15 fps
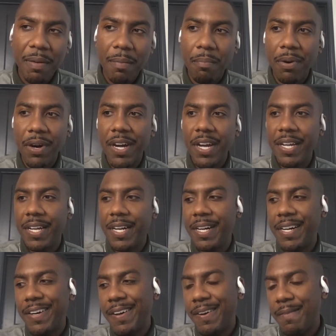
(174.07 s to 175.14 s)
But
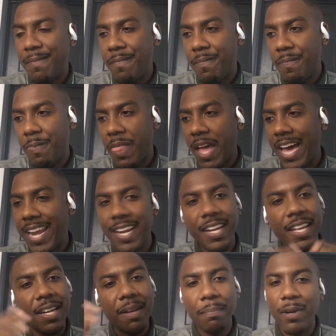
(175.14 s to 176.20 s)
um, I
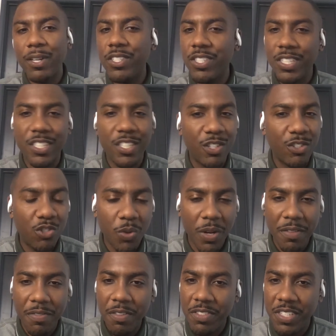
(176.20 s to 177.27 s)
didn't end up purchasing until
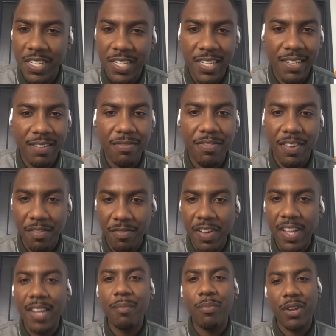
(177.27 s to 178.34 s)
2015 and
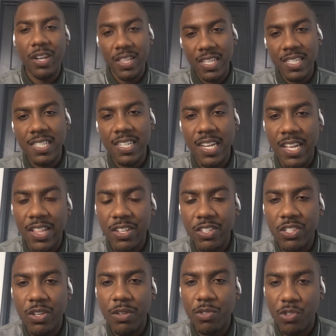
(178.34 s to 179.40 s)
finally bringing things together.
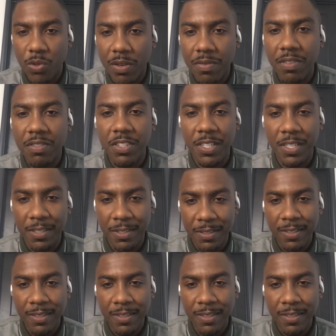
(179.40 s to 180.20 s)
So it was 2015.